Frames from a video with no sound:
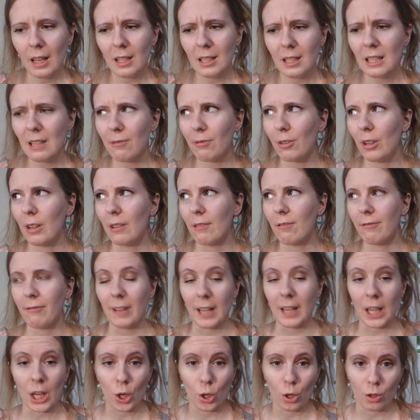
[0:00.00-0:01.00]
Different
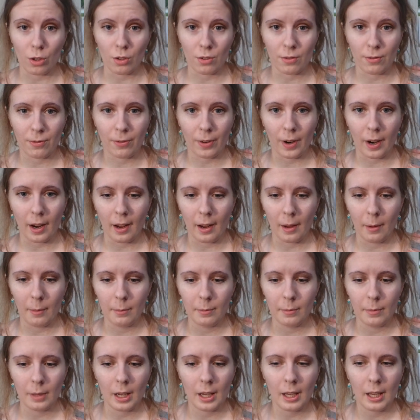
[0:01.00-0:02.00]
figures
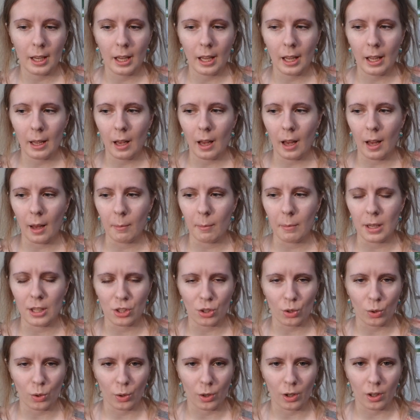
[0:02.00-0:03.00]
from
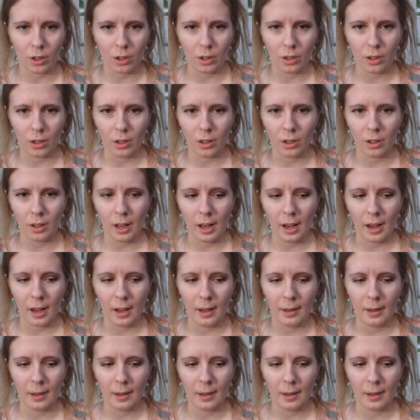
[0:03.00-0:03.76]
historical